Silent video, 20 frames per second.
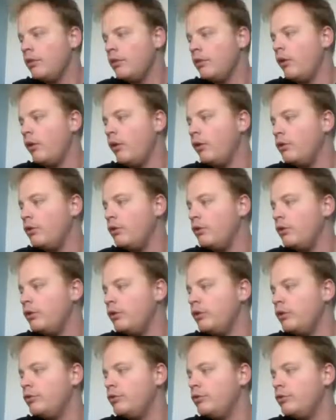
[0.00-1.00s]
the whole
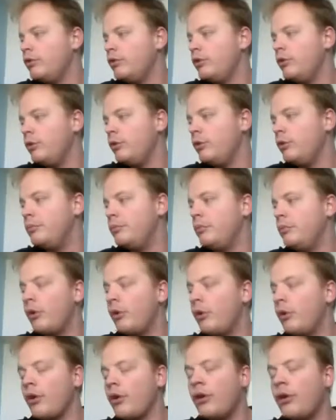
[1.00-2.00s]
YouTube
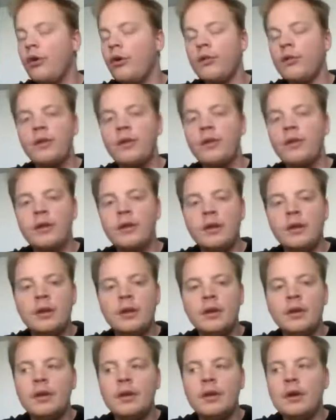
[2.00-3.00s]
world
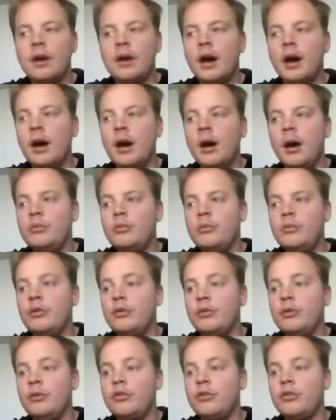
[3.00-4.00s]

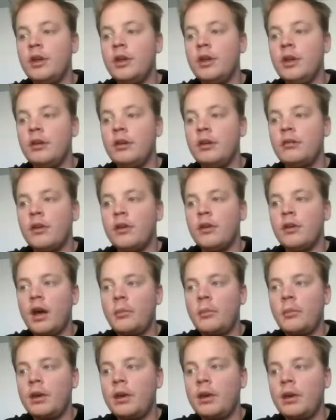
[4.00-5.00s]
to see. So
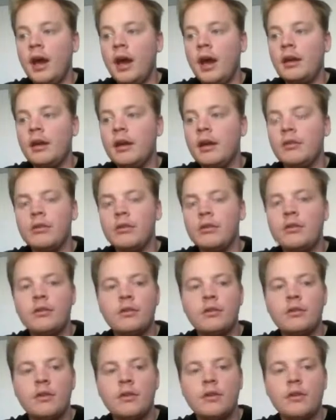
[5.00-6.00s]
that'll be a
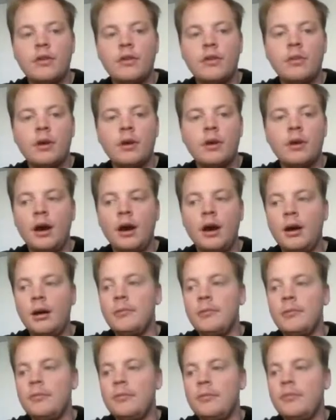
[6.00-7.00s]
nice
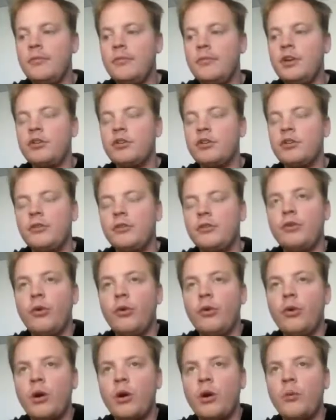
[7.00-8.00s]
feature
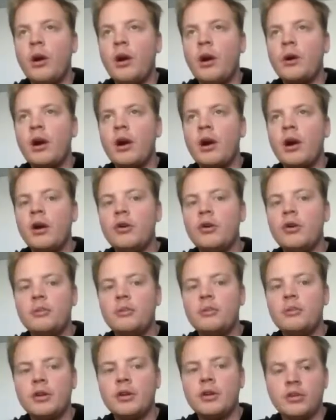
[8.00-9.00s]
for webinar
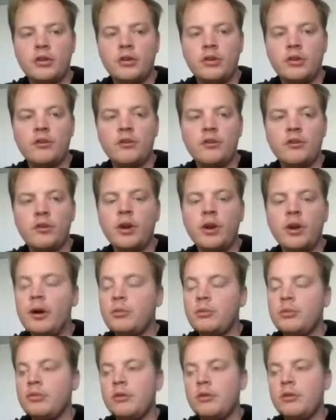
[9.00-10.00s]
hosts because it'll give you an
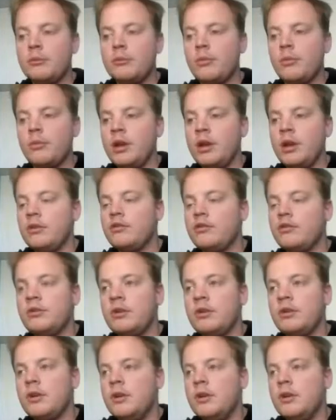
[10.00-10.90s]
option to reach